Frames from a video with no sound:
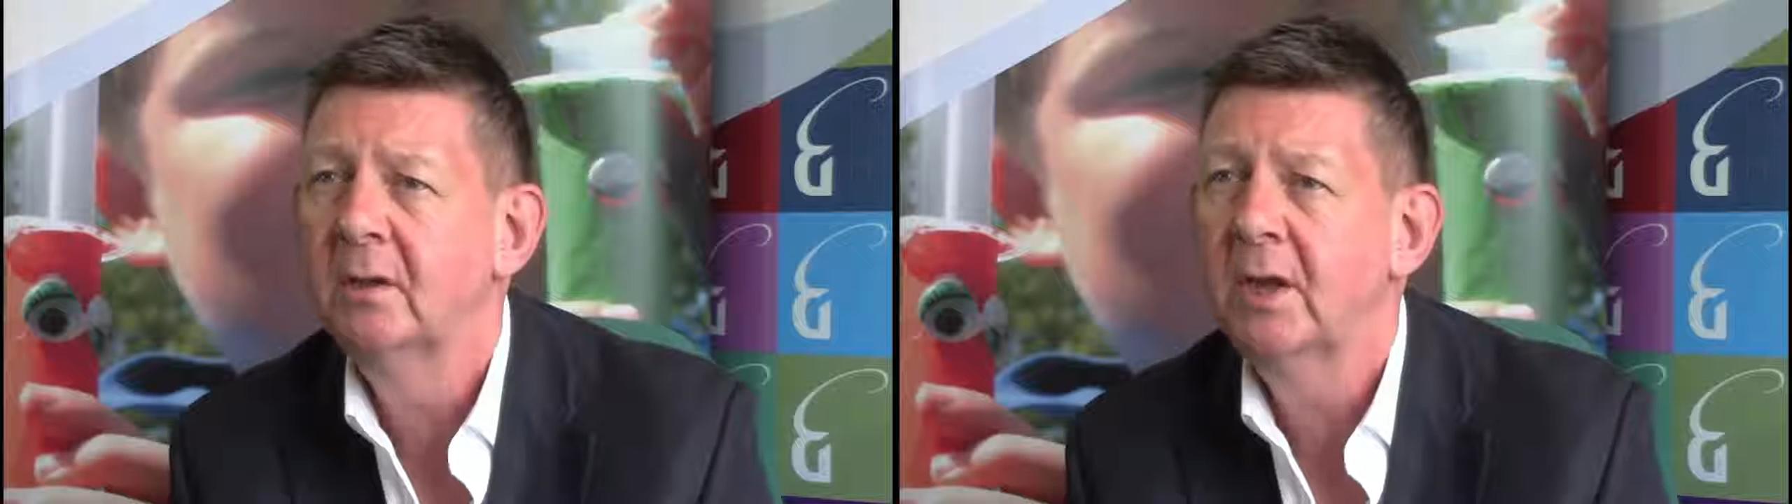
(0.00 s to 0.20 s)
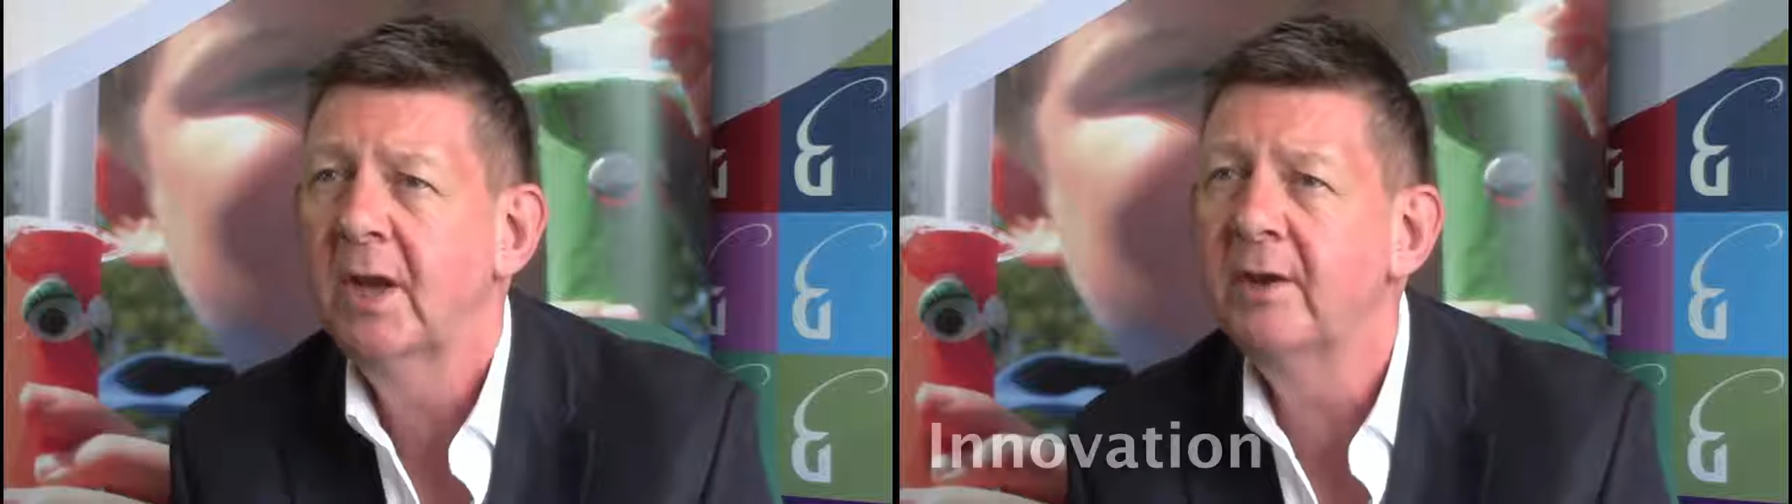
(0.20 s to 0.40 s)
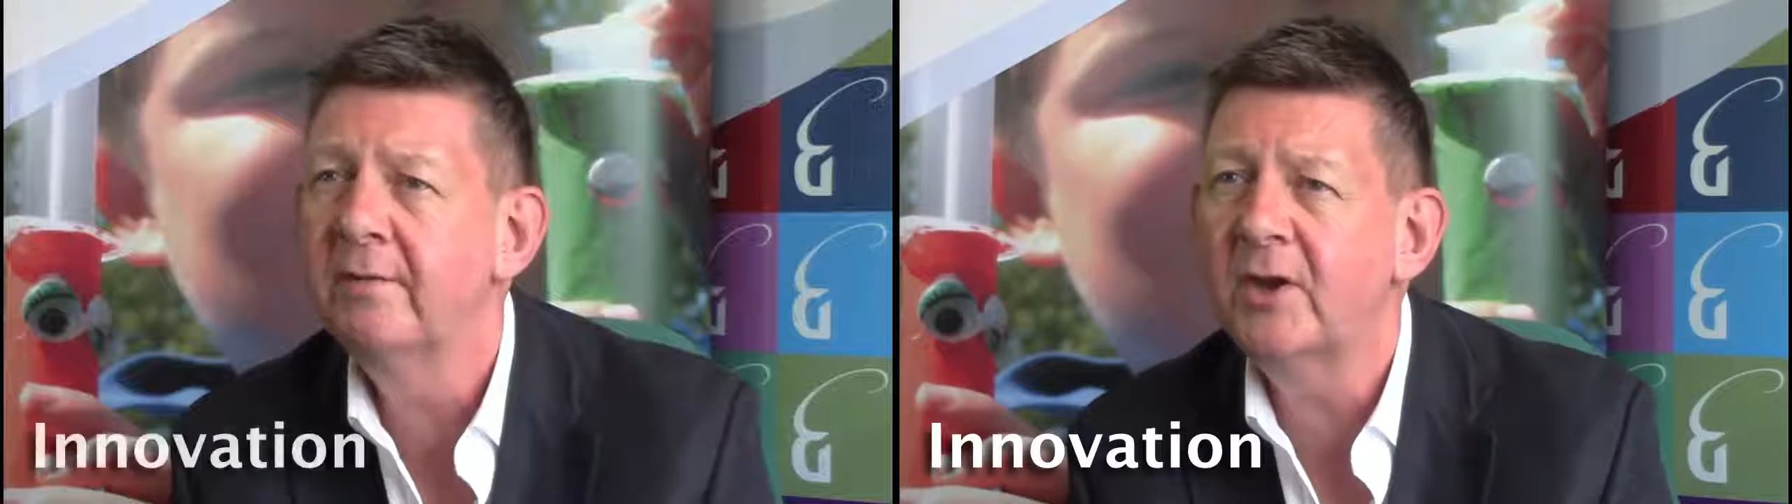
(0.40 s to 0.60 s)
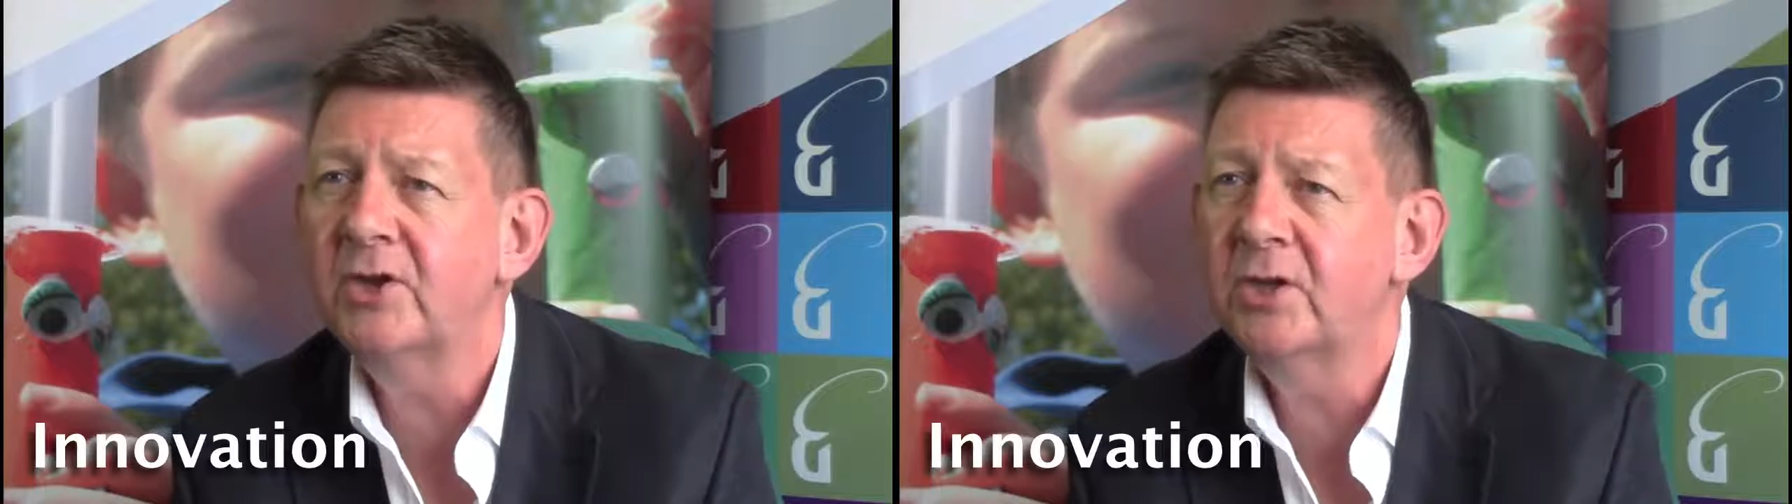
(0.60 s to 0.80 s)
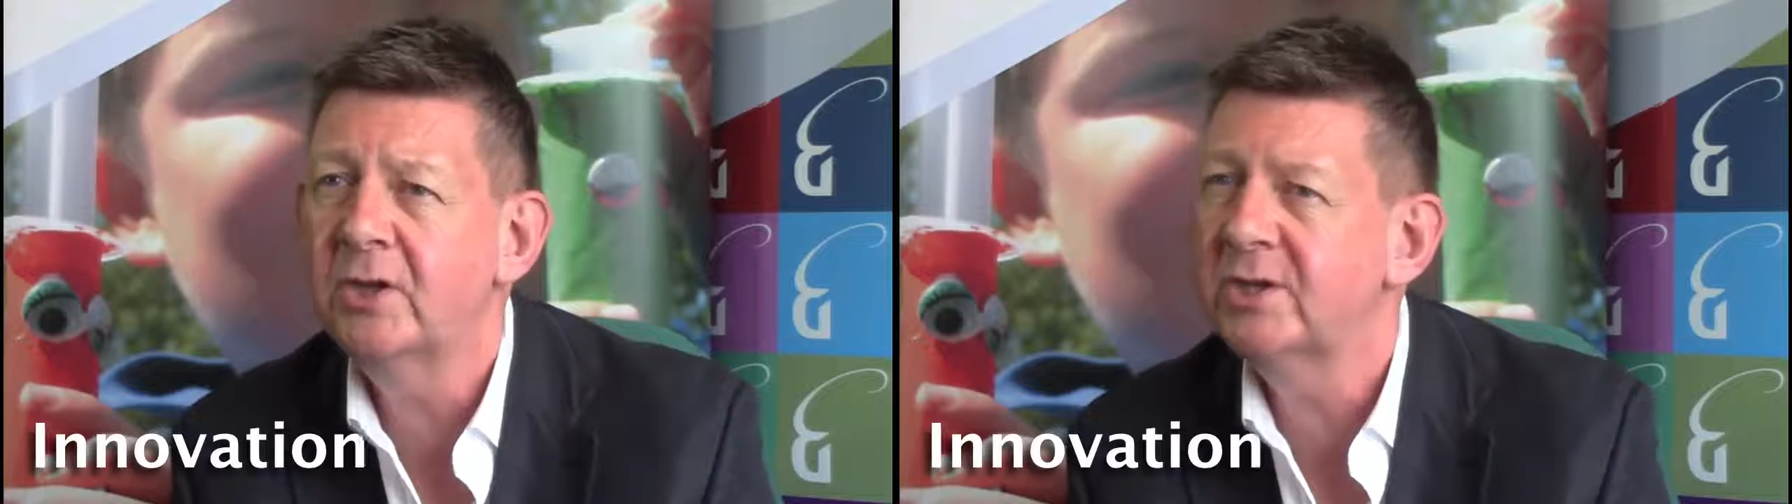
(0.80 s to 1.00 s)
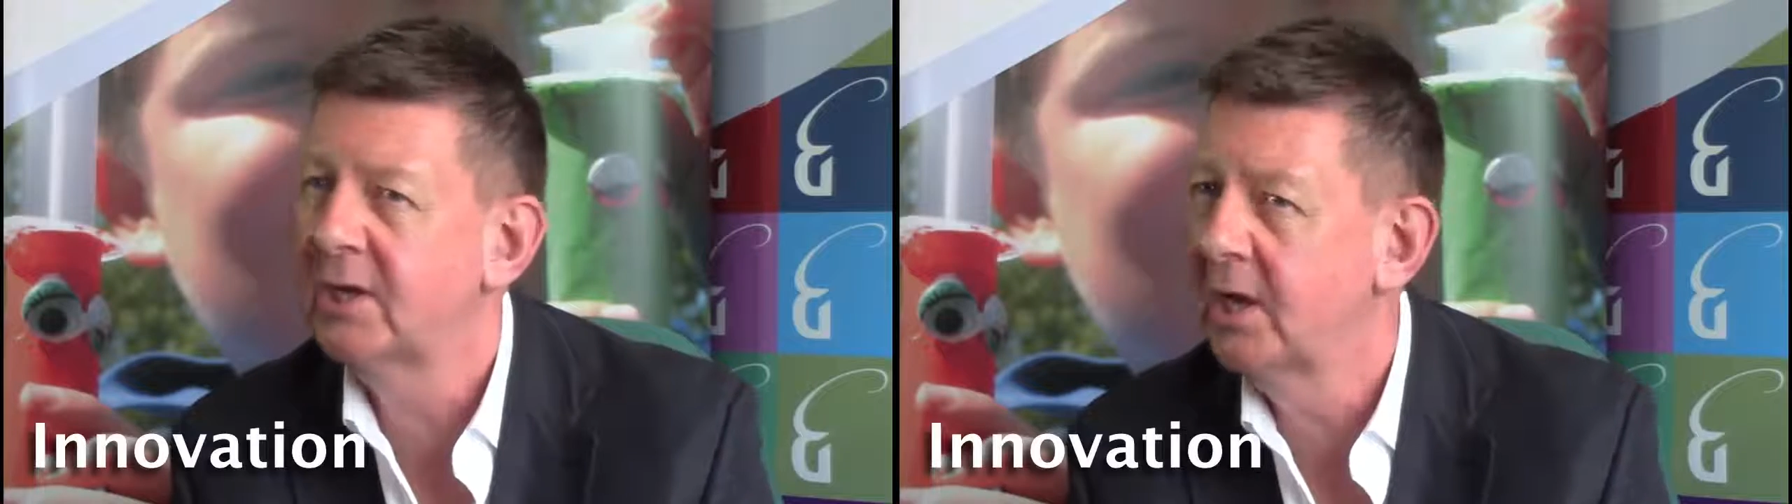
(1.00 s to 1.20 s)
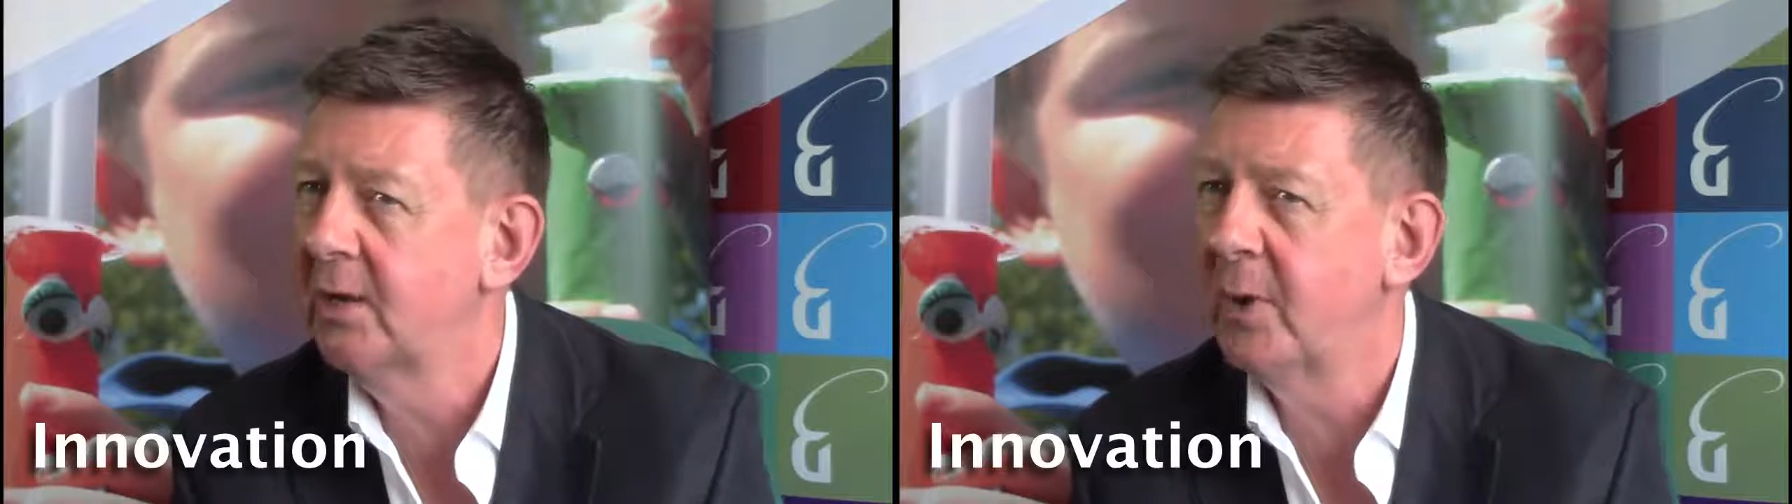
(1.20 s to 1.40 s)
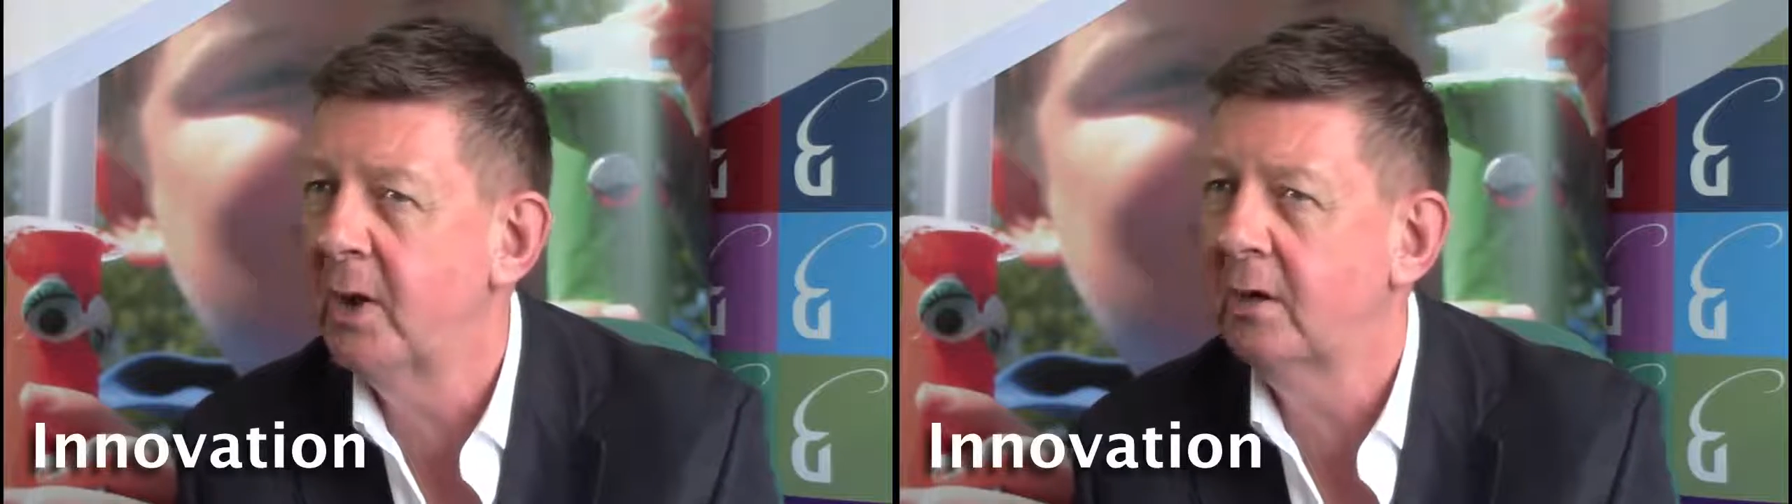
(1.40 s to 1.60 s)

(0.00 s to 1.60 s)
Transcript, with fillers: Innovation is a key part